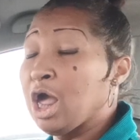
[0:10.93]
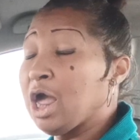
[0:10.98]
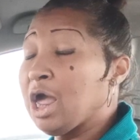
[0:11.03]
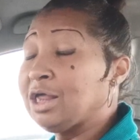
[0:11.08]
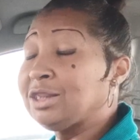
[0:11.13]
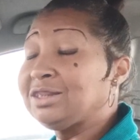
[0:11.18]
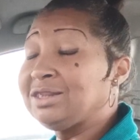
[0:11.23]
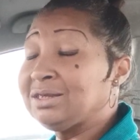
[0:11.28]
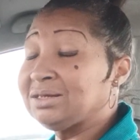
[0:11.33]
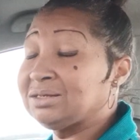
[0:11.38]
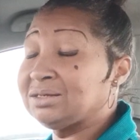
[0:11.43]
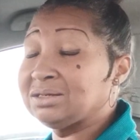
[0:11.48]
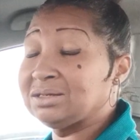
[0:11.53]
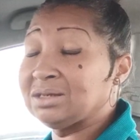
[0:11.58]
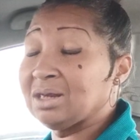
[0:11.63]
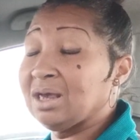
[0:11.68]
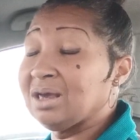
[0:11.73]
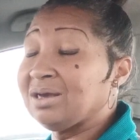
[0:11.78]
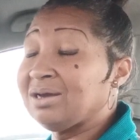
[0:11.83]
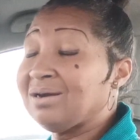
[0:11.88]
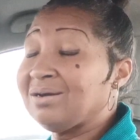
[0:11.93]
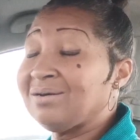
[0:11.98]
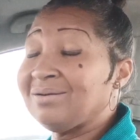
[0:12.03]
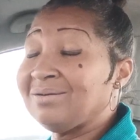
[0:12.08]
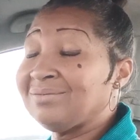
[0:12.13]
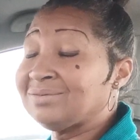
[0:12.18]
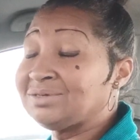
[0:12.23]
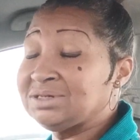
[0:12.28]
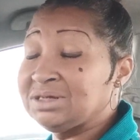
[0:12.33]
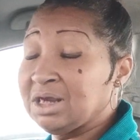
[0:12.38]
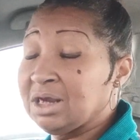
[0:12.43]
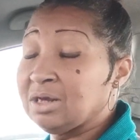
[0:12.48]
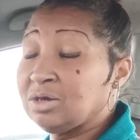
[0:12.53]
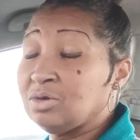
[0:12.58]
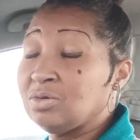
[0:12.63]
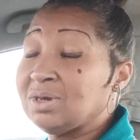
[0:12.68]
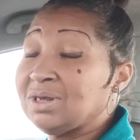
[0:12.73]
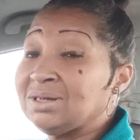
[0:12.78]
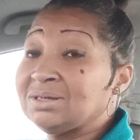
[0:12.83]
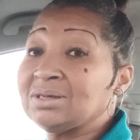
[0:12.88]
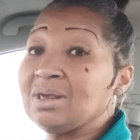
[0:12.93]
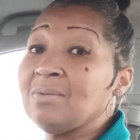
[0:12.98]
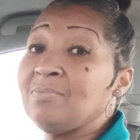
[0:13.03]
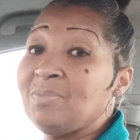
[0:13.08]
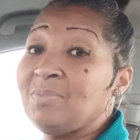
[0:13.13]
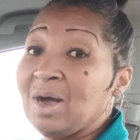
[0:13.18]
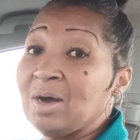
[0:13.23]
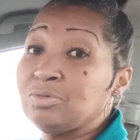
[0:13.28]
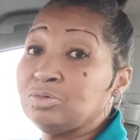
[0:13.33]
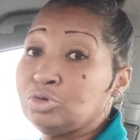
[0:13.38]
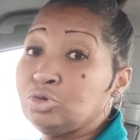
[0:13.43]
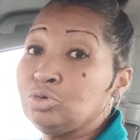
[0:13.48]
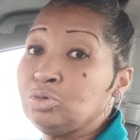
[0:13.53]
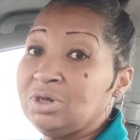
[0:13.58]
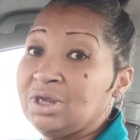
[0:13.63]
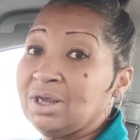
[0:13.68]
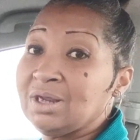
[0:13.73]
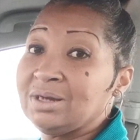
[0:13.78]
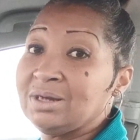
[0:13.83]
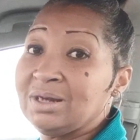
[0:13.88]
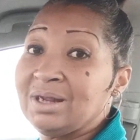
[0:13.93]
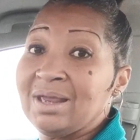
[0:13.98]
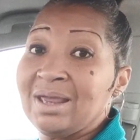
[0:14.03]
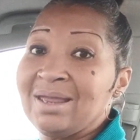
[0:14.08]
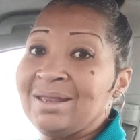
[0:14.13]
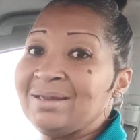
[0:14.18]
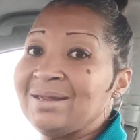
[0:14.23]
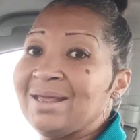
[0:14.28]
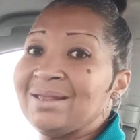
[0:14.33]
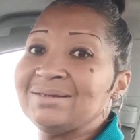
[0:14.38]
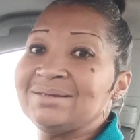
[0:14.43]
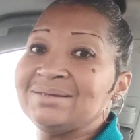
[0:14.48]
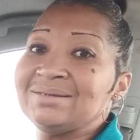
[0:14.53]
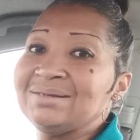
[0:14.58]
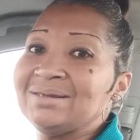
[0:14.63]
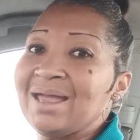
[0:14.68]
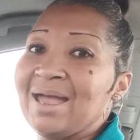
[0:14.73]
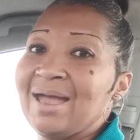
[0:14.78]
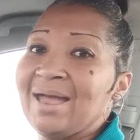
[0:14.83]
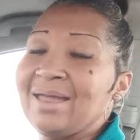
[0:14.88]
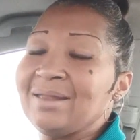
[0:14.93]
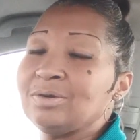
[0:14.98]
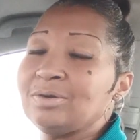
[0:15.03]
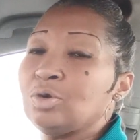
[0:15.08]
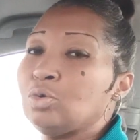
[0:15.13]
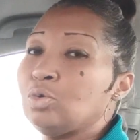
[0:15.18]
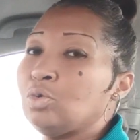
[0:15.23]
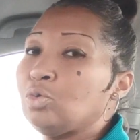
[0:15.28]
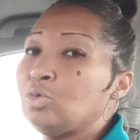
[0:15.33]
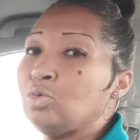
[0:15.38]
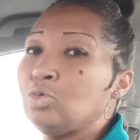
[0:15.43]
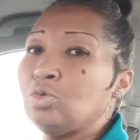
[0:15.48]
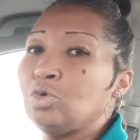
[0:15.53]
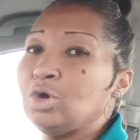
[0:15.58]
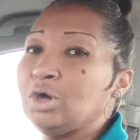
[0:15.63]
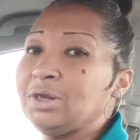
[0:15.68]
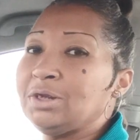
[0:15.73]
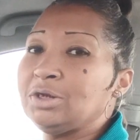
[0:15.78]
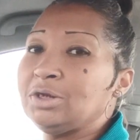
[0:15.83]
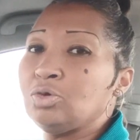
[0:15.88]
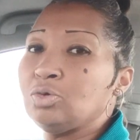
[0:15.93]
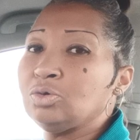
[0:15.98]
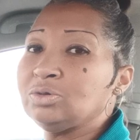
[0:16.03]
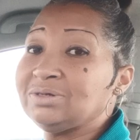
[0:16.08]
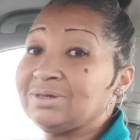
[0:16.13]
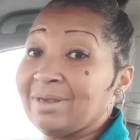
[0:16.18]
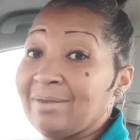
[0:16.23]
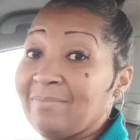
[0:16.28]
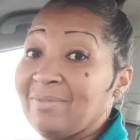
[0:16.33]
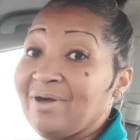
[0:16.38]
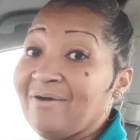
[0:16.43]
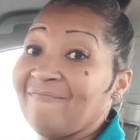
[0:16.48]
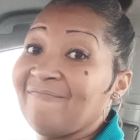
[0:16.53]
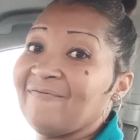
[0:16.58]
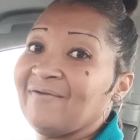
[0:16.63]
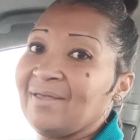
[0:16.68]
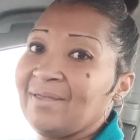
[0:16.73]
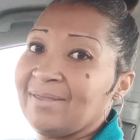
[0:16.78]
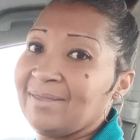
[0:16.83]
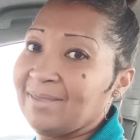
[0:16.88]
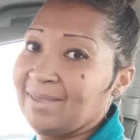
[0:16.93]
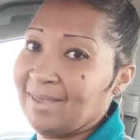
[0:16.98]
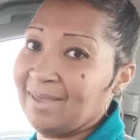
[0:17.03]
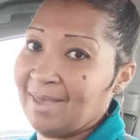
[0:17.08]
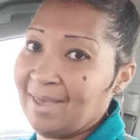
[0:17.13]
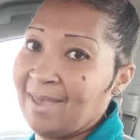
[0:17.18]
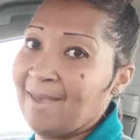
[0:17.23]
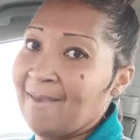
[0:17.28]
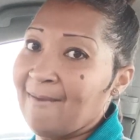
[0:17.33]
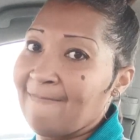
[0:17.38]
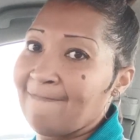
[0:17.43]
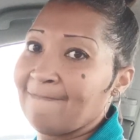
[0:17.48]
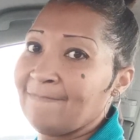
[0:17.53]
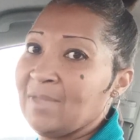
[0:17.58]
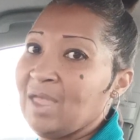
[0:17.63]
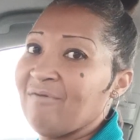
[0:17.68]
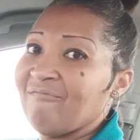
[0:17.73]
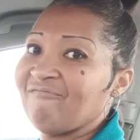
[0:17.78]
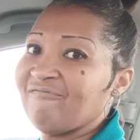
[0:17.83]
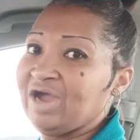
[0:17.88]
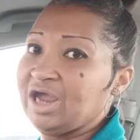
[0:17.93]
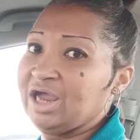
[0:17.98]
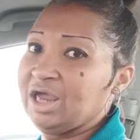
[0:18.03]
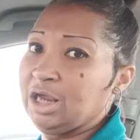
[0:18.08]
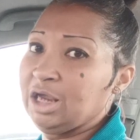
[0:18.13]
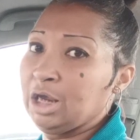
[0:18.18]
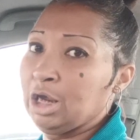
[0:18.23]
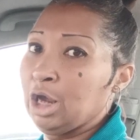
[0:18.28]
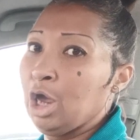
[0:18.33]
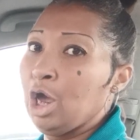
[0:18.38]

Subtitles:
This channel is about to get lit, and that's not on no type of cap, right?